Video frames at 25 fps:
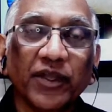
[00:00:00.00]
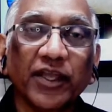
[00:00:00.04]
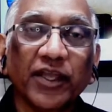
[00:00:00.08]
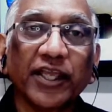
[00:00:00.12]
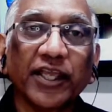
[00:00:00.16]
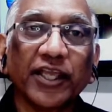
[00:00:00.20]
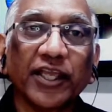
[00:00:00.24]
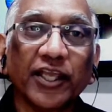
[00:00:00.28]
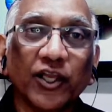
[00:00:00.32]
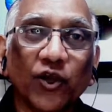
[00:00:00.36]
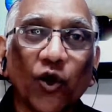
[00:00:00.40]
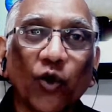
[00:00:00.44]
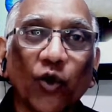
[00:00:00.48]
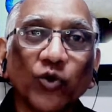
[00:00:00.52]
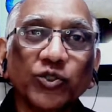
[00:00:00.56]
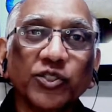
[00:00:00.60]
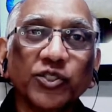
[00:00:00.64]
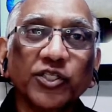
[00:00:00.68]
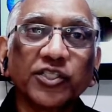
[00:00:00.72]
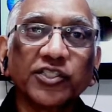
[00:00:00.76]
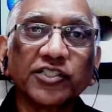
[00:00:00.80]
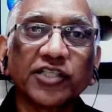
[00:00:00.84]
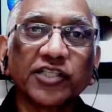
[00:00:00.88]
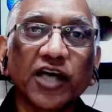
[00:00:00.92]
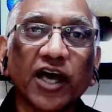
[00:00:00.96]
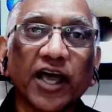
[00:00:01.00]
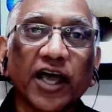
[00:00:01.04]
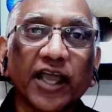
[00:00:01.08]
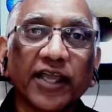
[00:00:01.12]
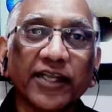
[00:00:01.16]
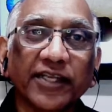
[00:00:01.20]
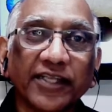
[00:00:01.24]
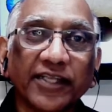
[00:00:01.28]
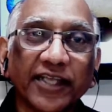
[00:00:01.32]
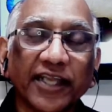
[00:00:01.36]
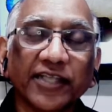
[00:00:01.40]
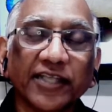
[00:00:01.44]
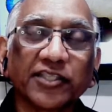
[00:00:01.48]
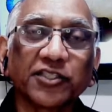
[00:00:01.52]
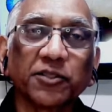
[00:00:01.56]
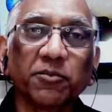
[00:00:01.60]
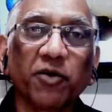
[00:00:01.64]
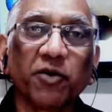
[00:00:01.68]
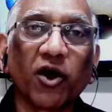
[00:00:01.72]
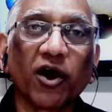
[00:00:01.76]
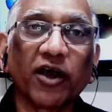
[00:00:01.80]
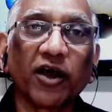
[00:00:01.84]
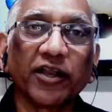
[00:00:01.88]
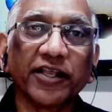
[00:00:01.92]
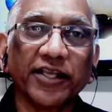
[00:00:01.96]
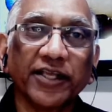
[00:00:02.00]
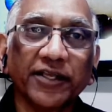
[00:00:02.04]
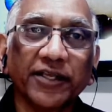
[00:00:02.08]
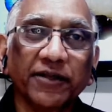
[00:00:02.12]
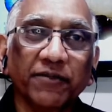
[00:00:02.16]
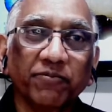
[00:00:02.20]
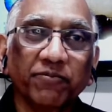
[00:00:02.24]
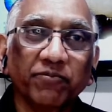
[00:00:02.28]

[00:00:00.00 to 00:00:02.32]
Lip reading: He goes inside, kicks the body,